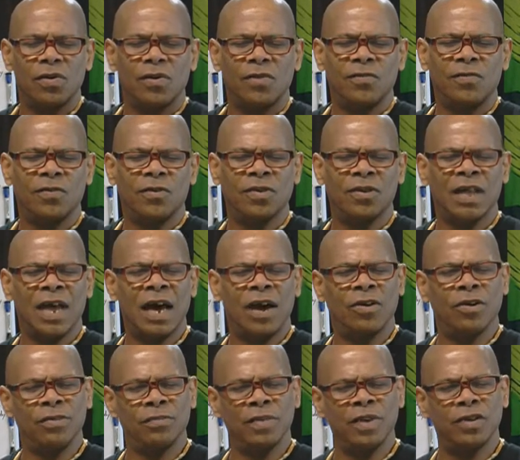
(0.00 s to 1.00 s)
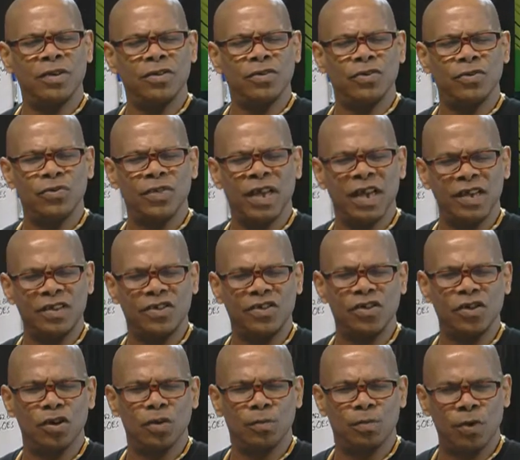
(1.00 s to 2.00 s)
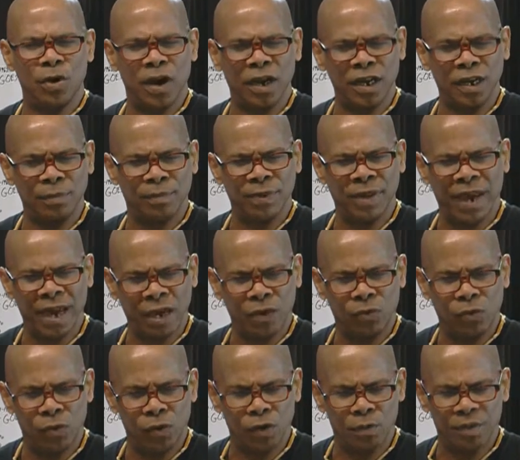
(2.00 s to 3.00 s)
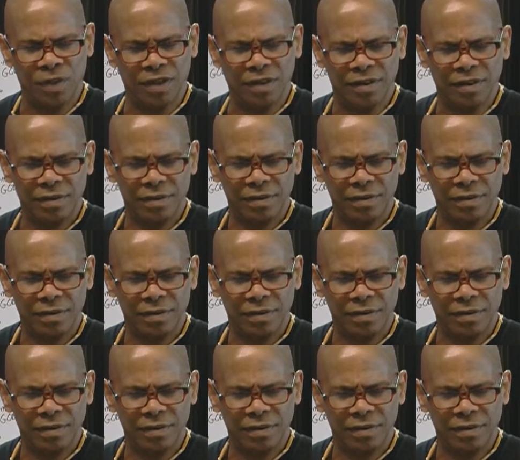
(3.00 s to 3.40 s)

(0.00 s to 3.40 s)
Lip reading: for allowing me to do that to your body, black woman.